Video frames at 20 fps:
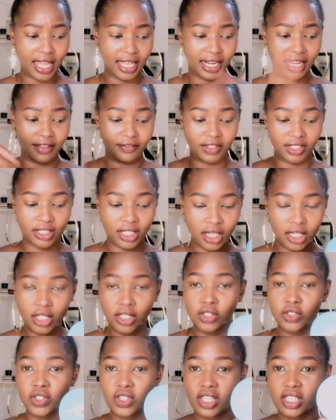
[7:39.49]
I love it.
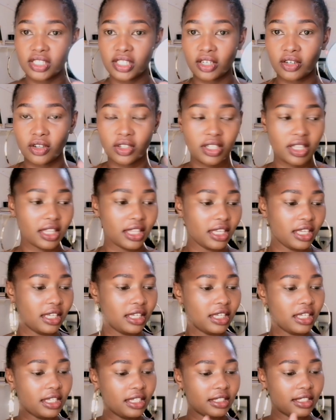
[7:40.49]
So the second
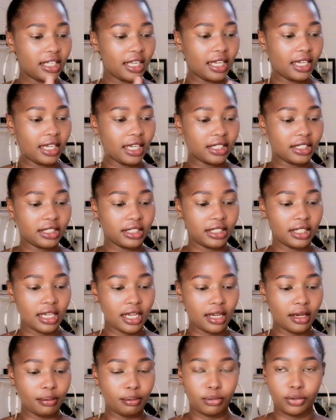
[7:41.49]
thing is like a
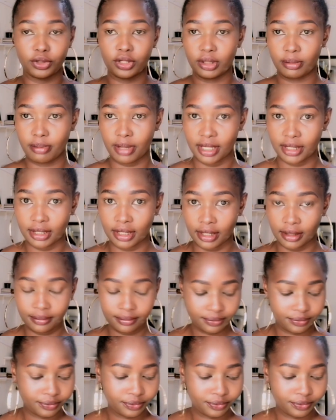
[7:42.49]
shea body butter.